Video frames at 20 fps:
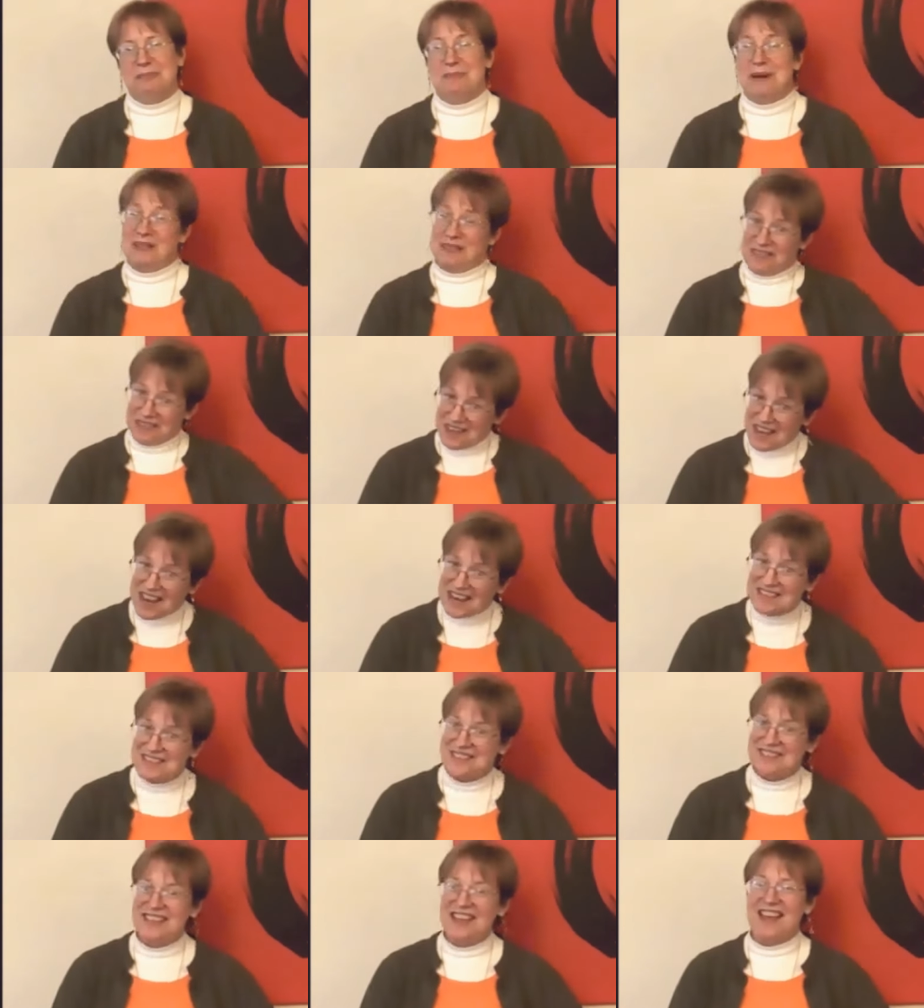But the
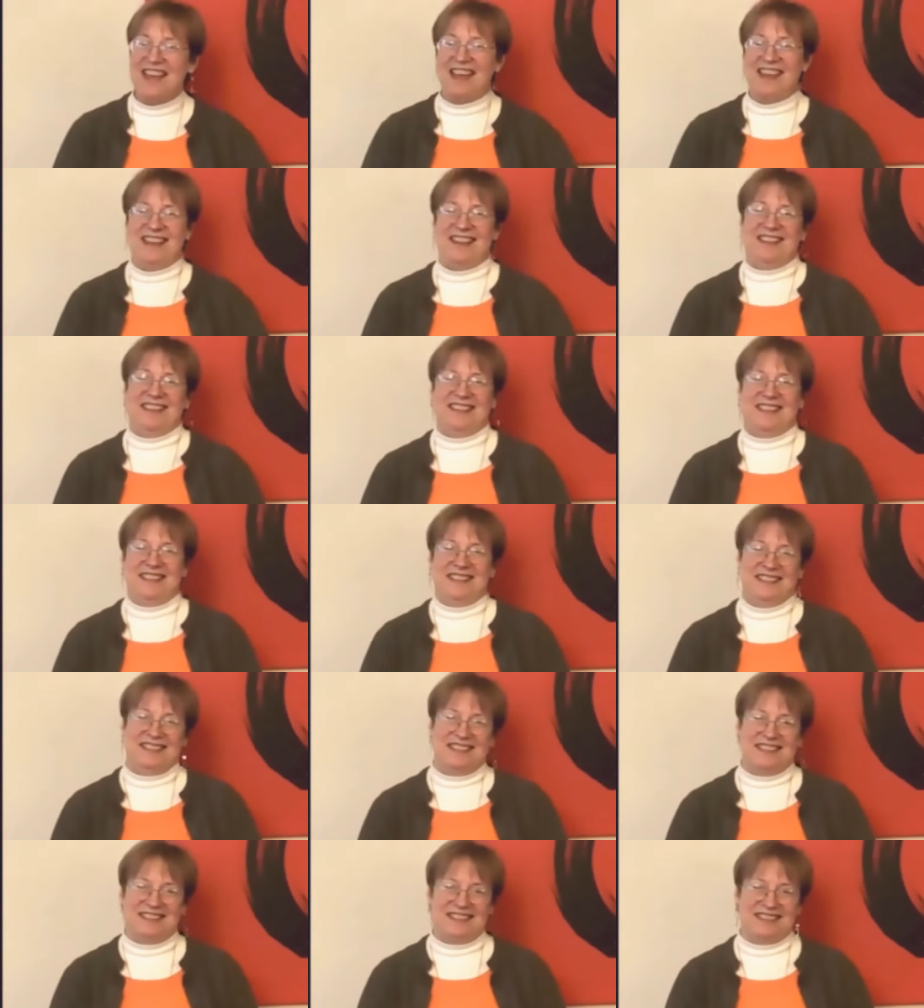next day,
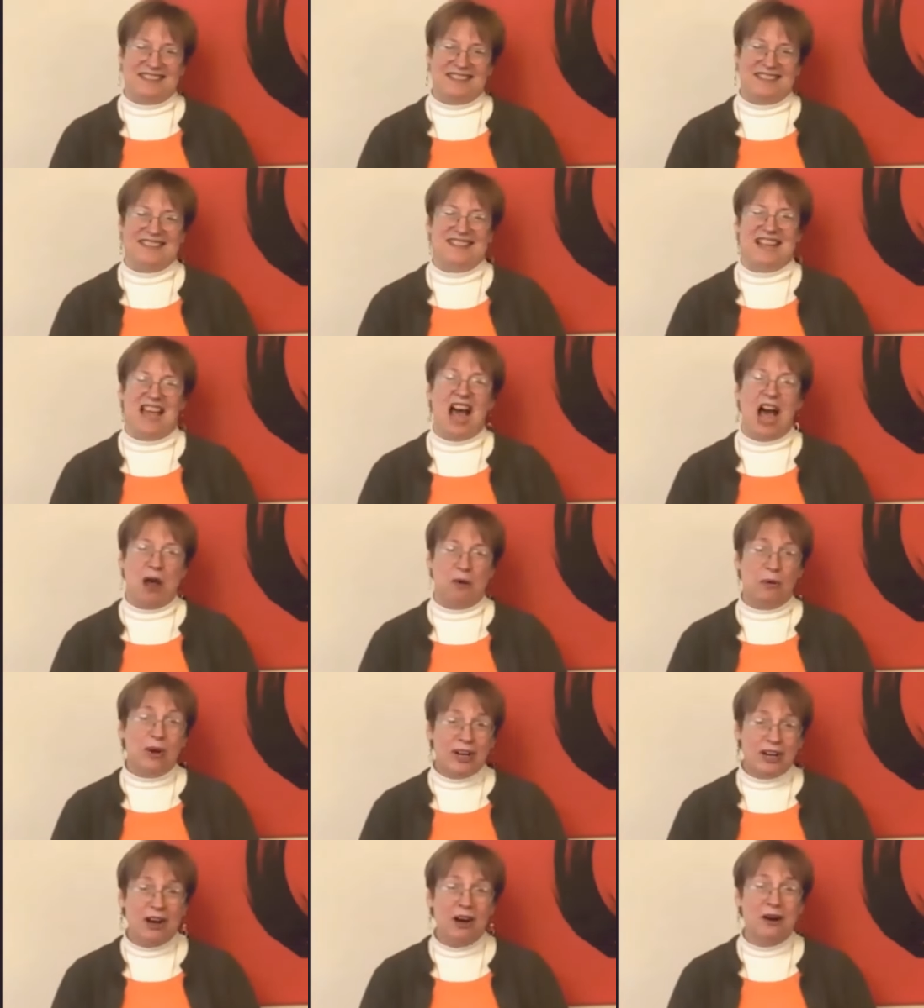I
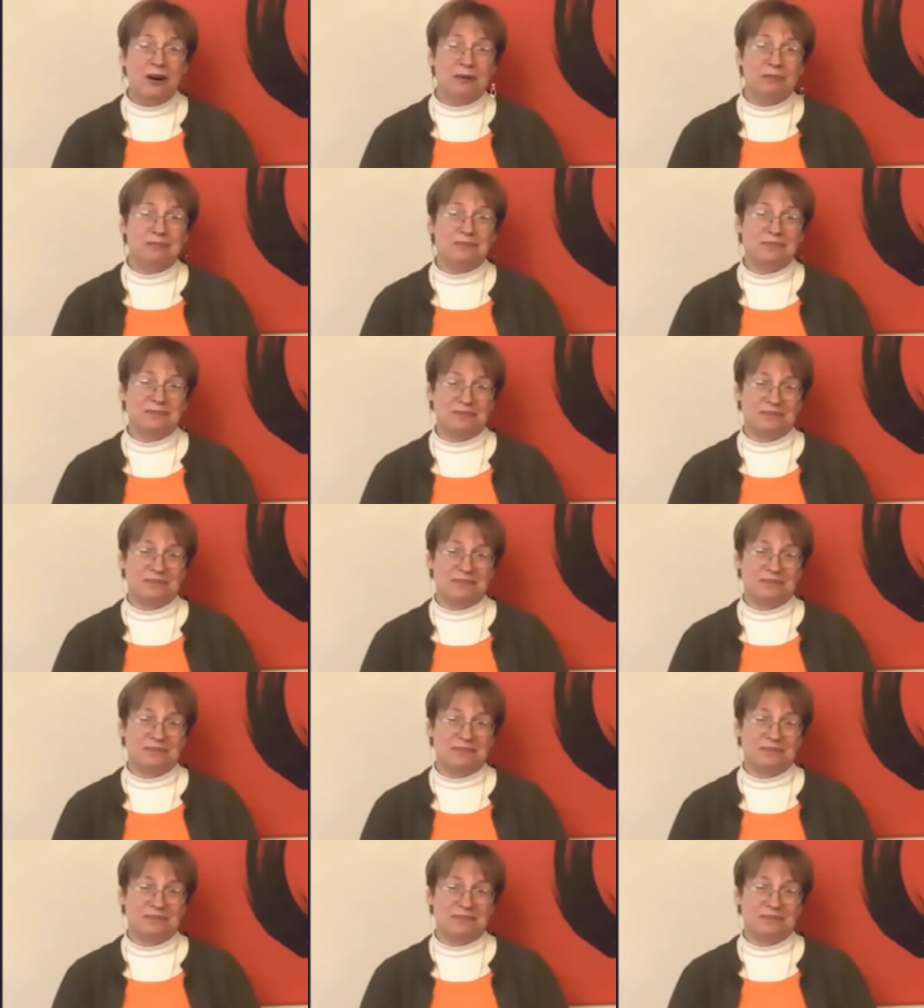went home